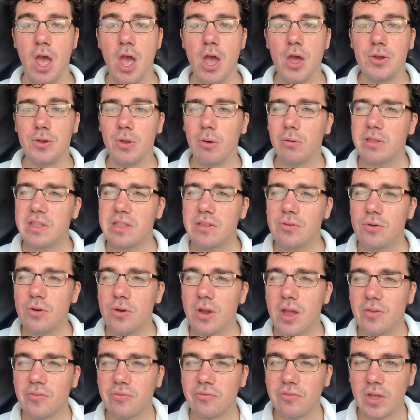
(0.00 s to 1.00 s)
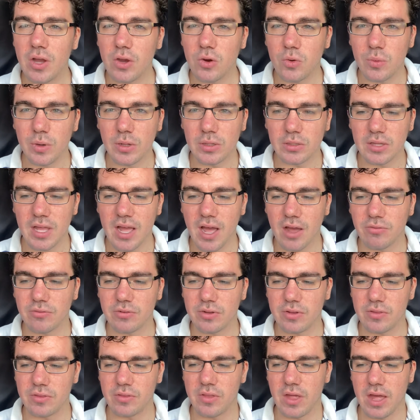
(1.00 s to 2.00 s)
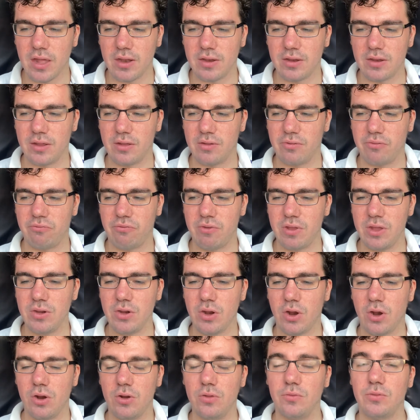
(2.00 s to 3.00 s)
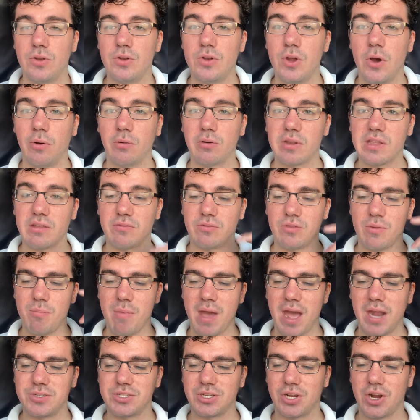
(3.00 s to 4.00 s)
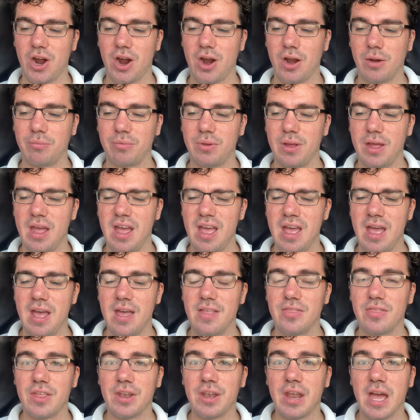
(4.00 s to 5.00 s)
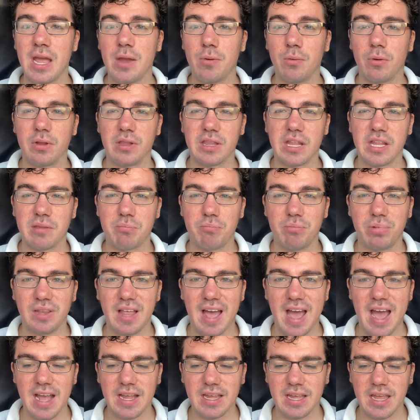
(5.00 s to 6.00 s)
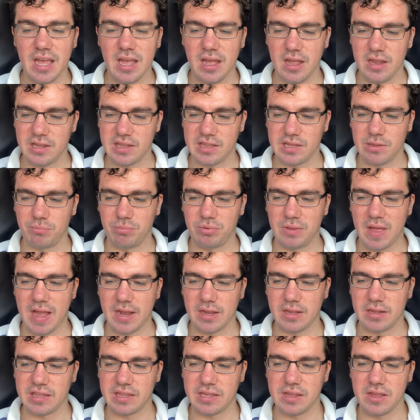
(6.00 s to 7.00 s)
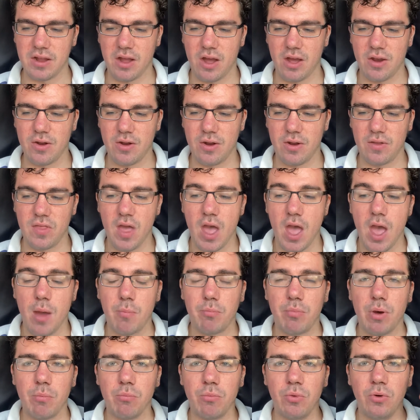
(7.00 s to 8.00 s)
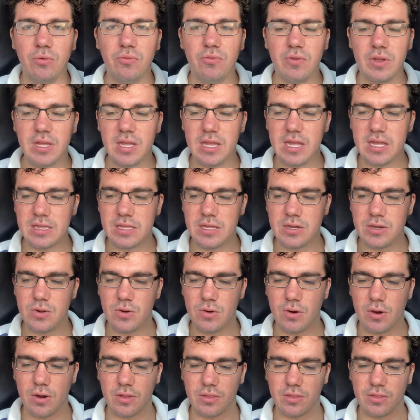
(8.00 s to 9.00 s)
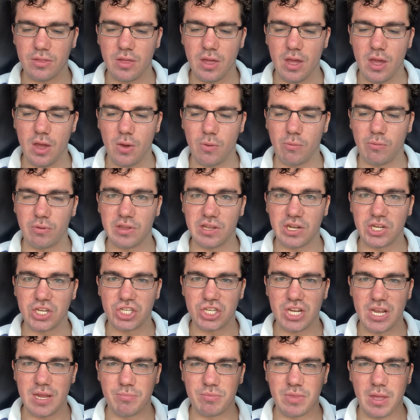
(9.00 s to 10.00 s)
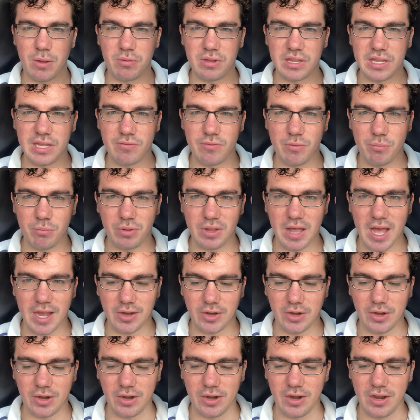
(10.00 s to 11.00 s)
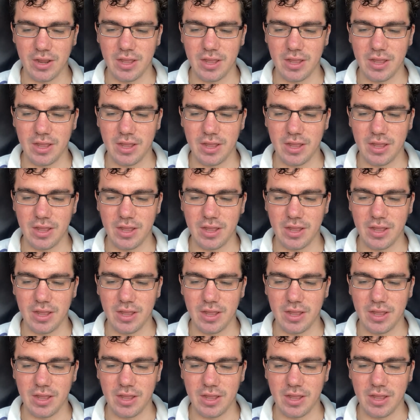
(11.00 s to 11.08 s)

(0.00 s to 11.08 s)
No sooner had Fiaquil left than Finn heard the notes of the magic harp. The night was as black as the blackest thing on earth, but moving in the north was a shape that was even blacker.